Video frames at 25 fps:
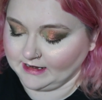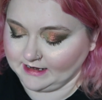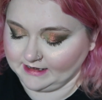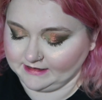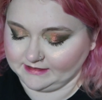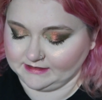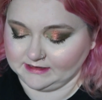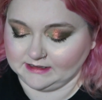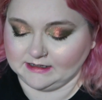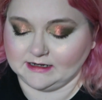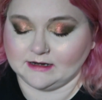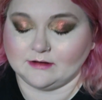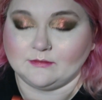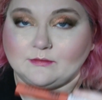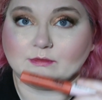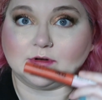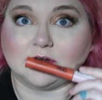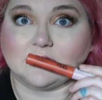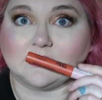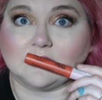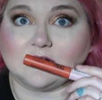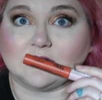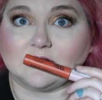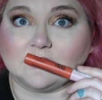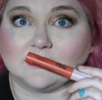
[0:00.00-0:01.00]
I think I
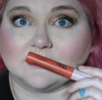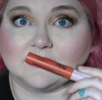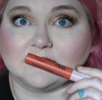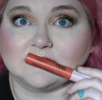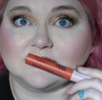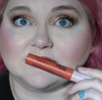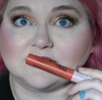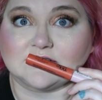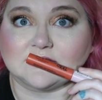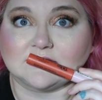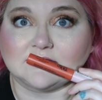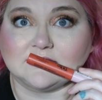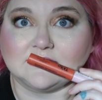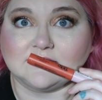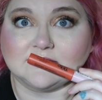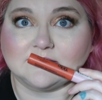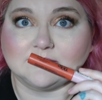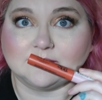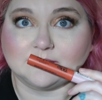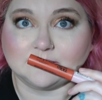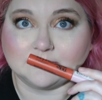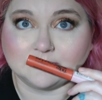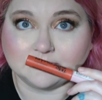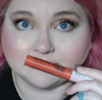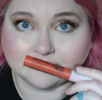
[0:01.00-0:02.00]
want an orange
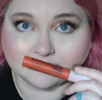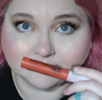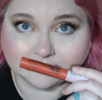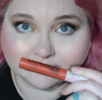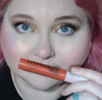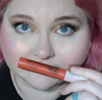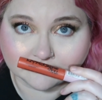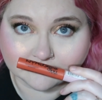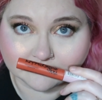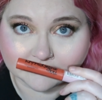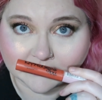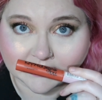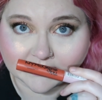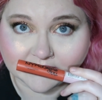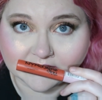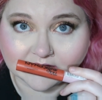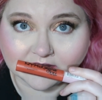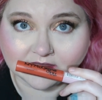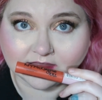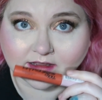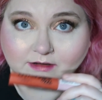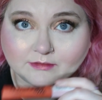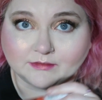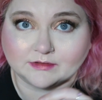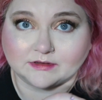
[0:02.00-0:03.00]
lip. I
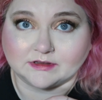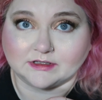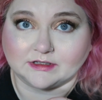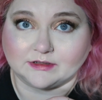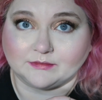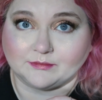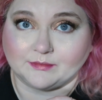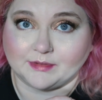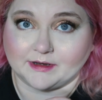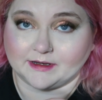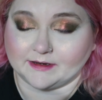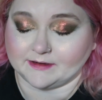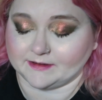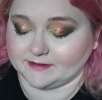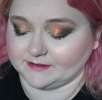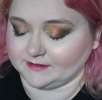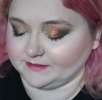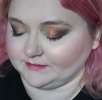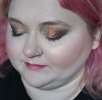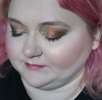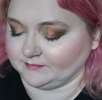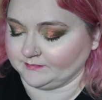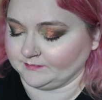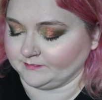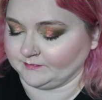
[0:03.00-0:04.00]
think that would look better.
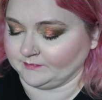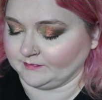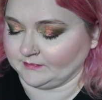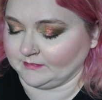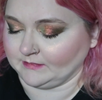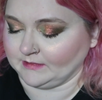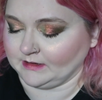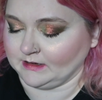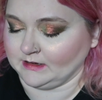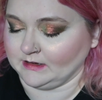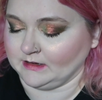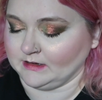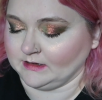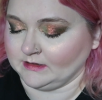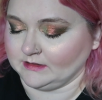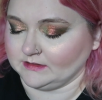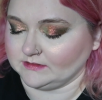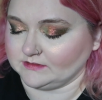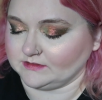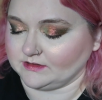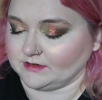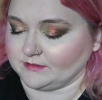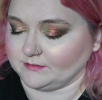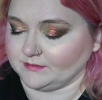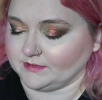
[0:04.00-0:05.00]

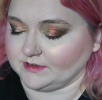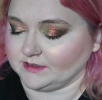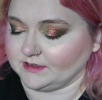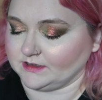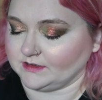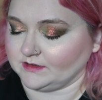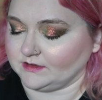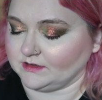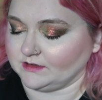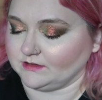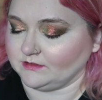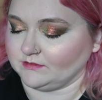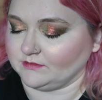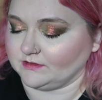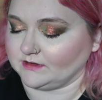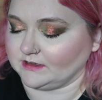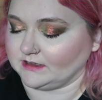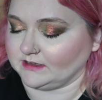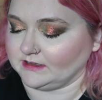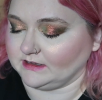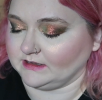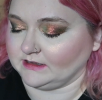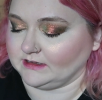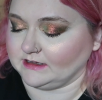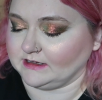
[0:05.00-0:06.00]
So I'm going to do the
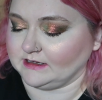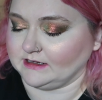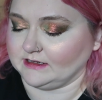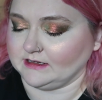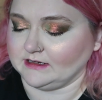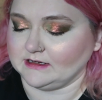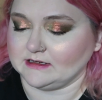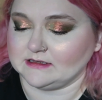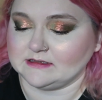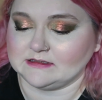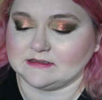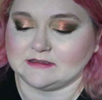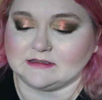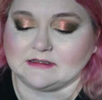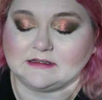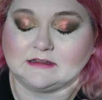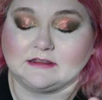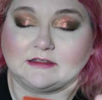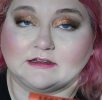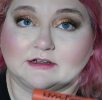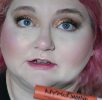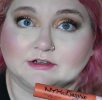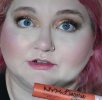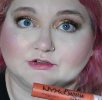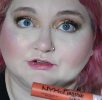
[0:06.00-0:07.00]
NYX
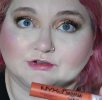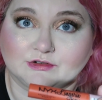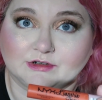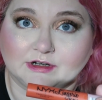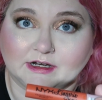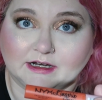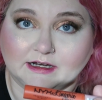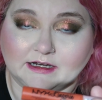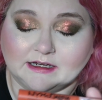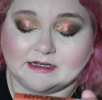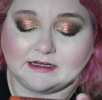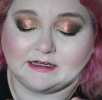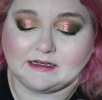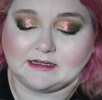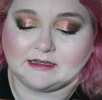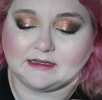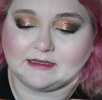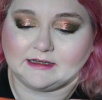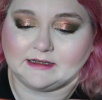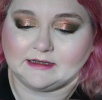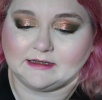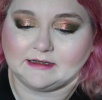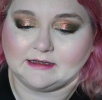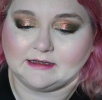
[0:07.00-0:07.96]
Lingerie